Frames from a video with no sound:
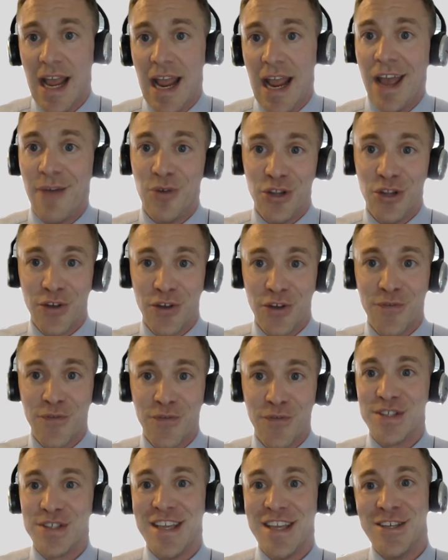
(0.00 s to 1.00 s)
And we look
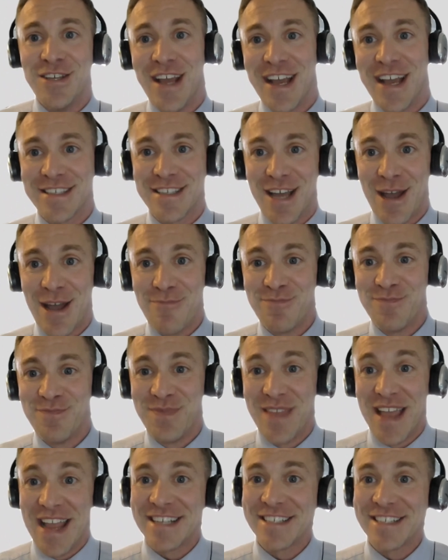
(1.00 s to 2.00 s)
forward to seeing you next time.
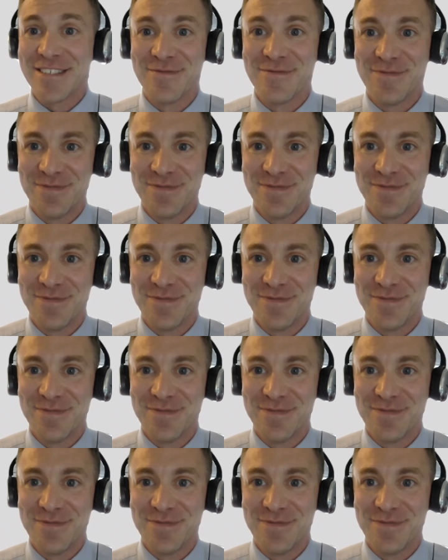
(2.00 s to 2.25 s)
Thanks.